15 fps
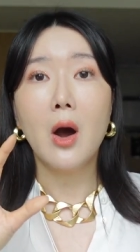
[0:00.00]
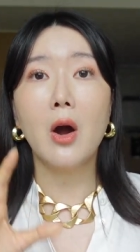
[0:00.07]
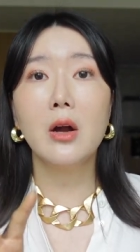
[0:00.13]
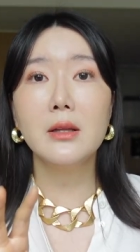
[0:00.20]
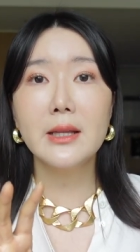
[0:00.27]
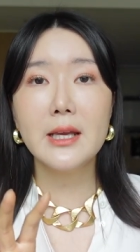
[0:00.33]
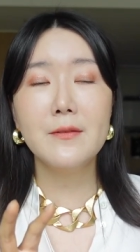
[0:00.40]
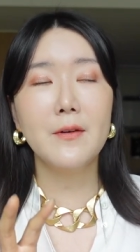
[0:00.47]

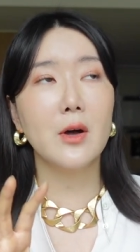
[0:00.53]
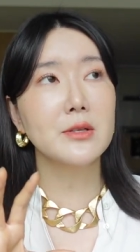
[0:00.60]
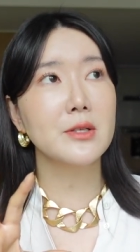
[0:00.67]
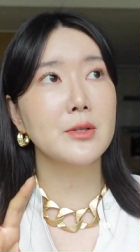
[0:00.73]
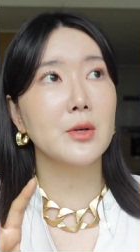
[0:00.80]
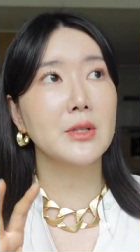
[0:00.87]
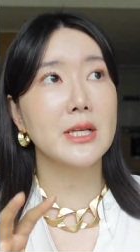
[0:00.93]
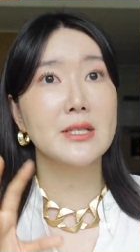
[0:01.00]
Heartleaf,
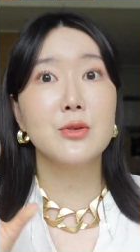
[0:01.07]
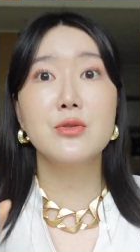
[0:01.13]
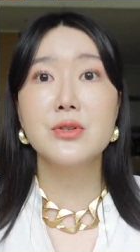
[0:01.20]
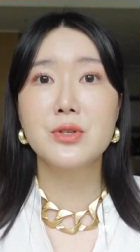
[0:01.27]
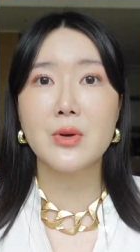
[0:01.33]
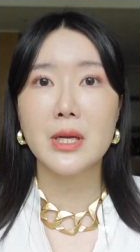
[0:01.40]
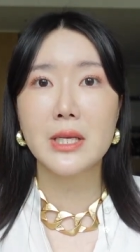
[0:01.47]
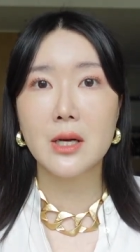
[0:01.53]
also known as
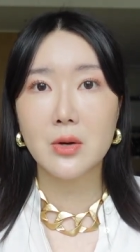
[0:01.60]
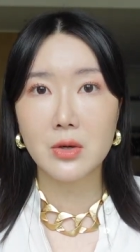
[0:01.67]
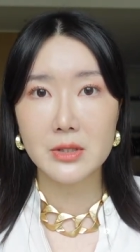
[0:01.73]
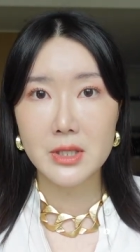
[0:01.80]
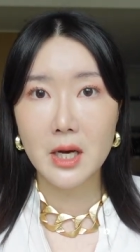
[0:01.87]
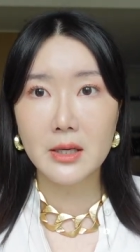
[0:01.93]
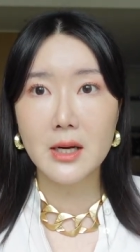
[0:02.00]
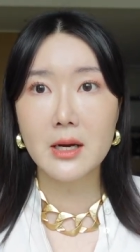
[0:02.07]
Houttuynia
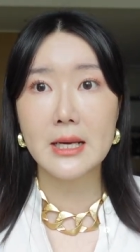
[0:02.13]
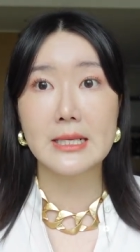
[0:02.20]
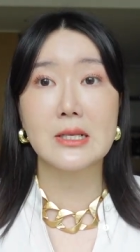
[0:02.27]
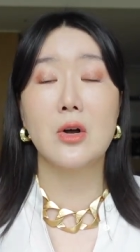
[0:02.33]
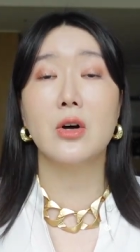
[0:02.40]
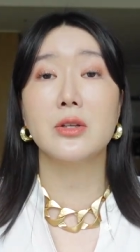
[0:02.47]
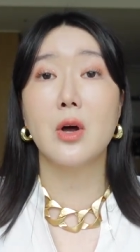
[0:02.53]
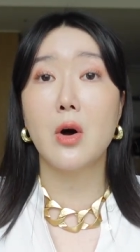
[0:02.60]
cordata, is
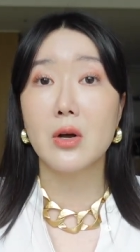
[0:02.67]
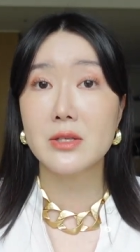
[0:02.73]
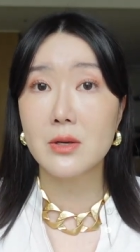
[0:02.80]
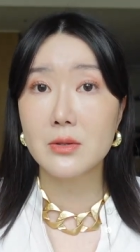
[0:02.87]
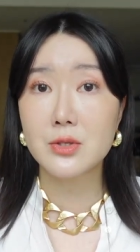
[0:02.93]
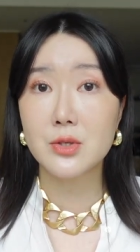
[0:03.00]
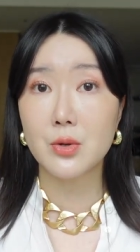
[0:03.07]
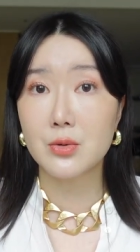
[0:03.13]
called
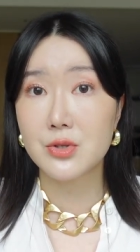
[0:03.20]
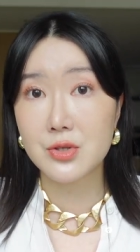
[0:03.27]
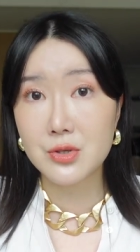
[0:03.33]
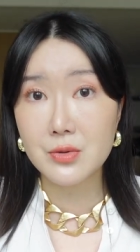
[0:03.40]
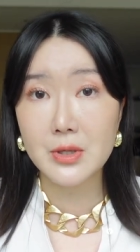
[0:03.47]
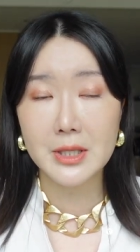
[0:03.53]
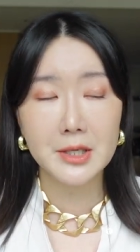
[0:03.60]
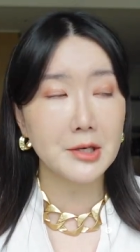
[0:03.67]

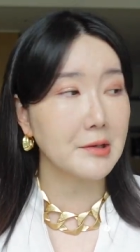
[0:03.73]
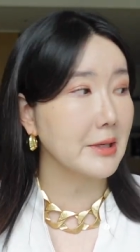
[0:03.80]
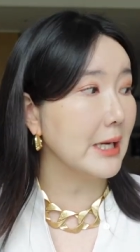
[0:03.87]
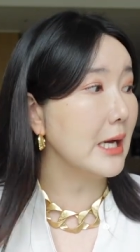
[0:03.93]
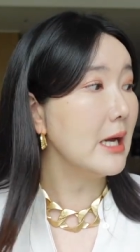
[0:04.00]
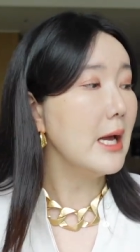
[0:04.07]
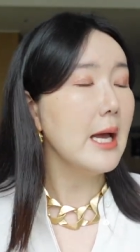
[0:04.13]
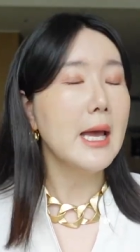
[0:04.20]
osongchochu in Korea.